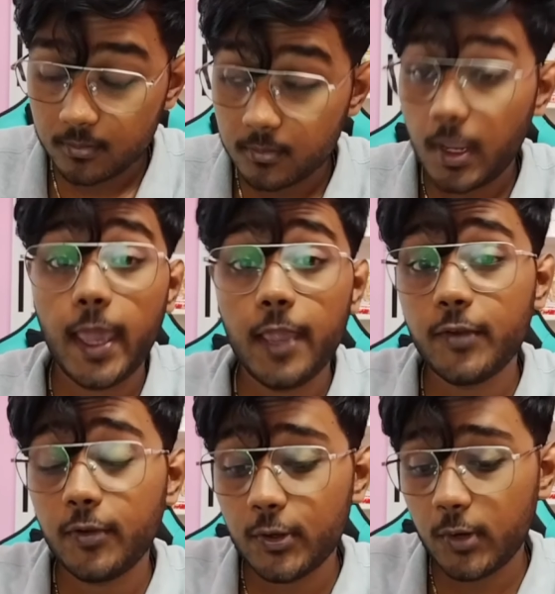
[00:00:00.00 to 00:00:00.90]
Hi
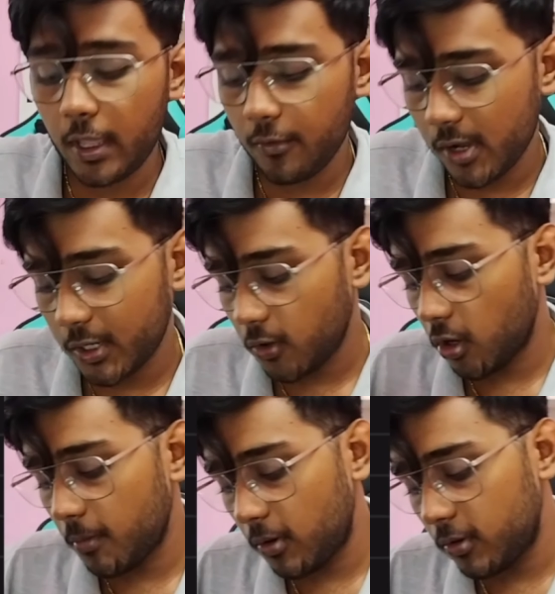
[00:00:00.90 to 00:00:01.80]
everyone, today we're going to talk
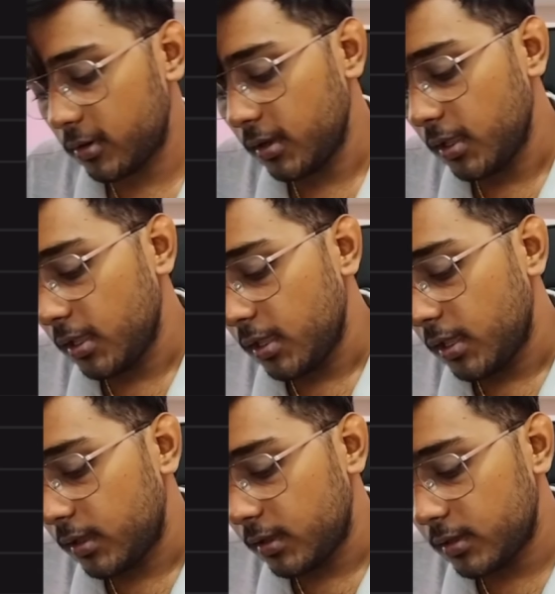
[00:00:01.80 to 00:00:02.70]
about
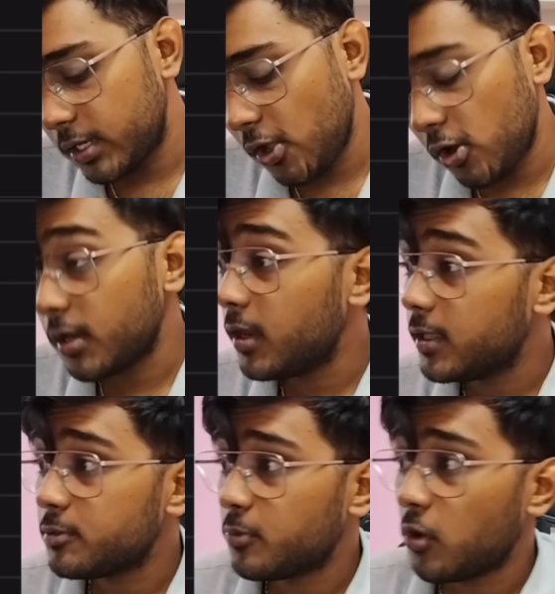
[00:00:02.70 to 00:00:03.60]
reorder
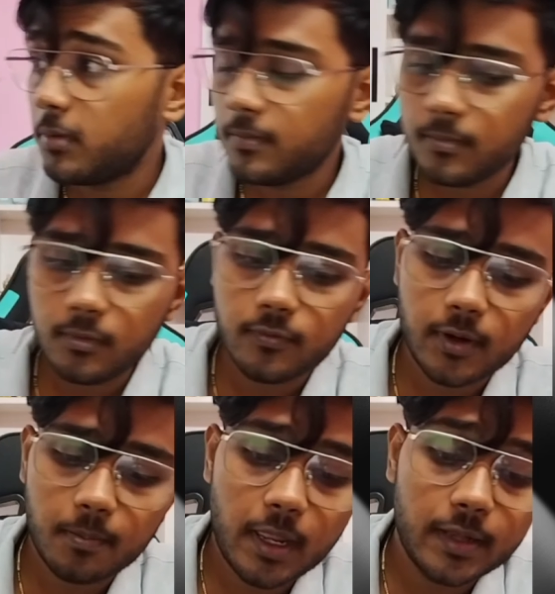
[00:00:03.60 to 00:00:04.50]
list problem
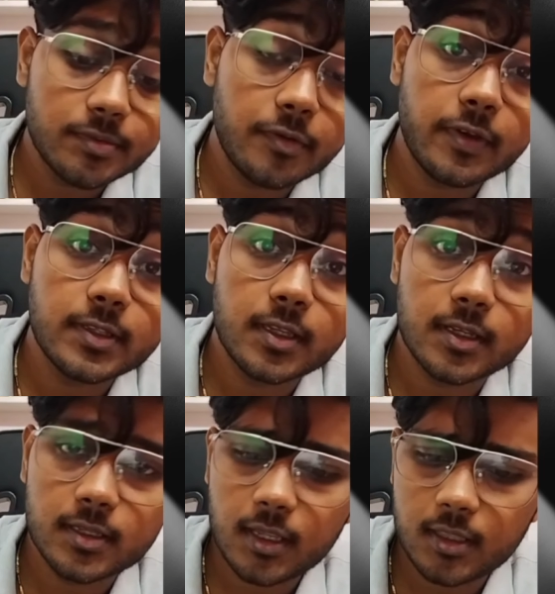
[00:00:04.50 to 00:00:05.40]
from line 25
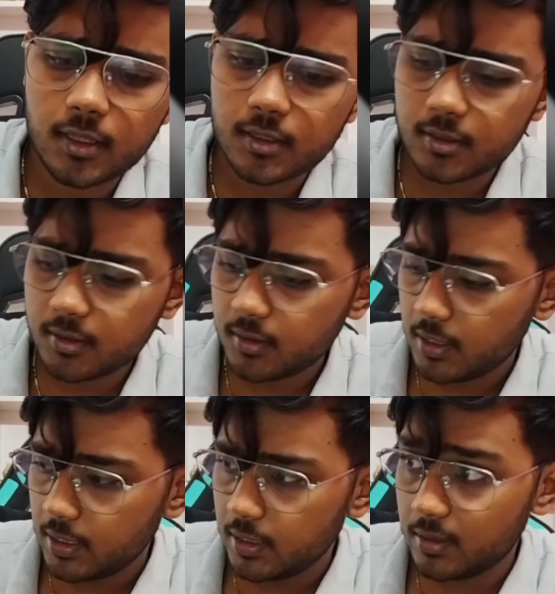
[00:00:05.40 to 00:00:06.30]
series. I think this is
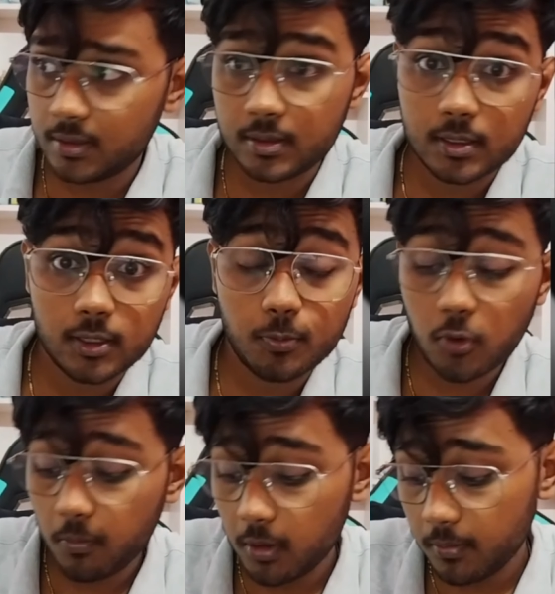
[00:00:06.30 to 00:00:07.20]
the third
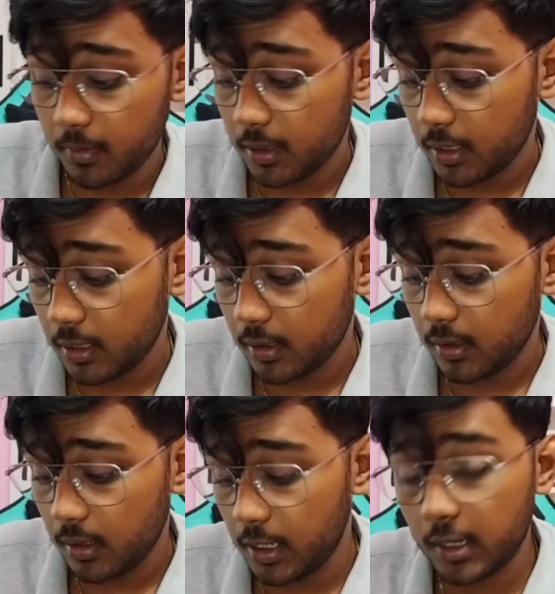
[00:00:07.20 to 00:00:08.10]
problem in the
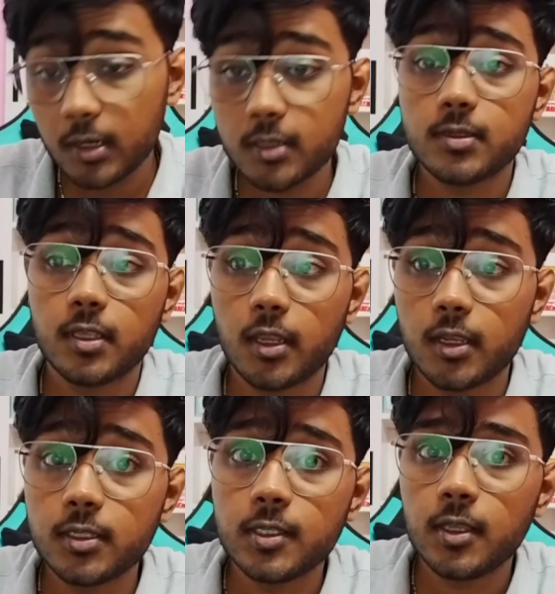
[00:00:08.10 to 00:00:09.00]
linked list
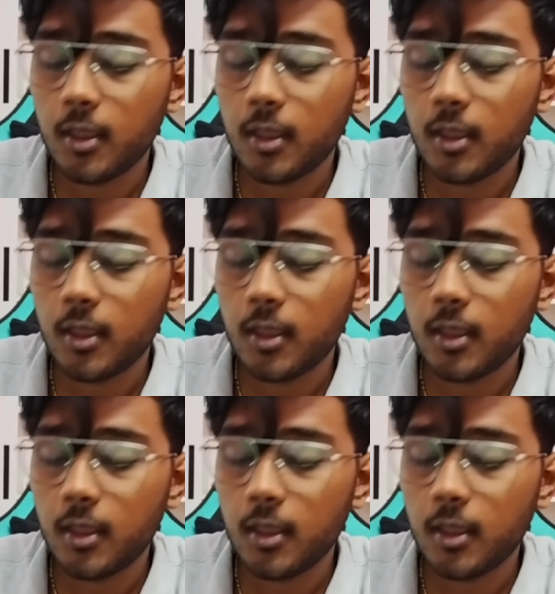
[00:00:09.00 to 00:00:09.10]
series.